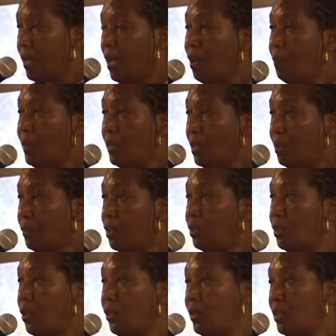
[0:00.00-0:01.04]
helping them to
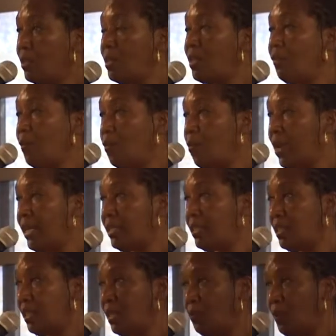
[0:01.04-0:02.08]
learn different
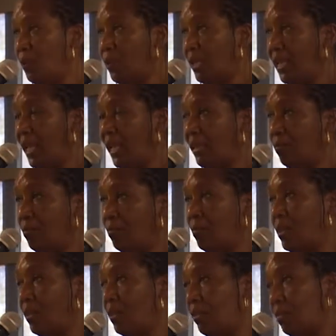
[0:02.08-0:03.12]
ways to communicate
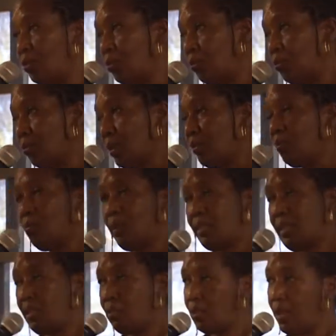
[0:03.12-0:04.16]
with their children,
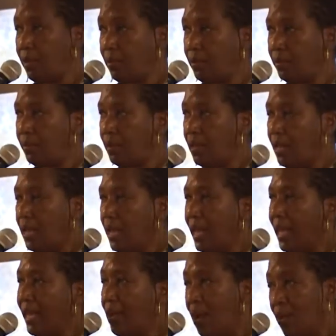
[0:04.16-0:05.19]
with each other,
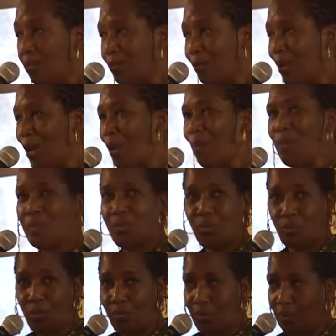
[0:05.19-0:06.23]
and also helping the
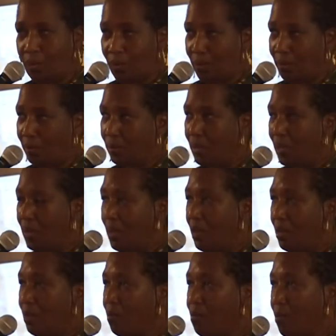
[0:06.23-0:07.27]
children
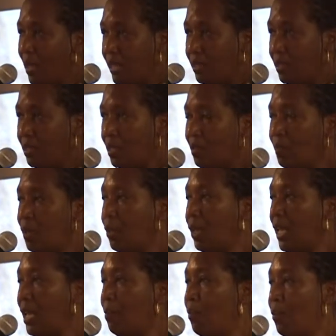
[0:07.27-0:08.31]
learn ways to
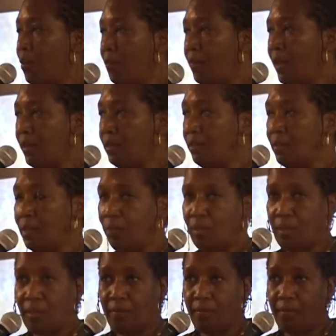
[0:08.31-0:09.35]
communicate more effectively
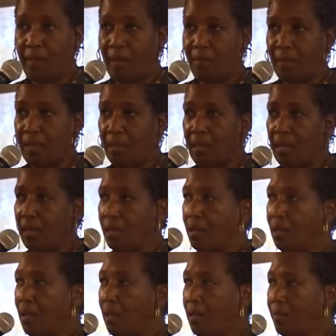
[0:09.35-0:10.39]
with their family.
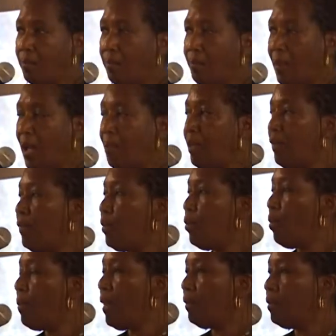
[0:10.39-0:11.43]
Um, how many of you
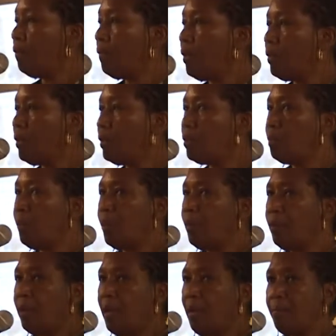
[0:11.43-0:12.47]
know about the FOCUS
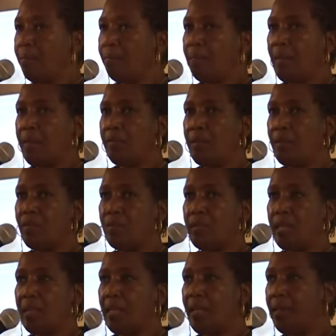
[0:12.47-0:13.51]
program out of
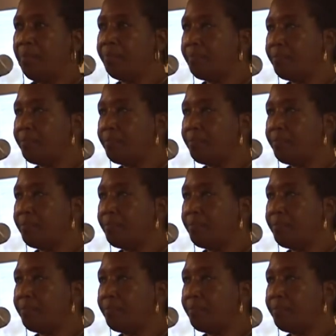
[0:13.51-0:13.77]
UCLA?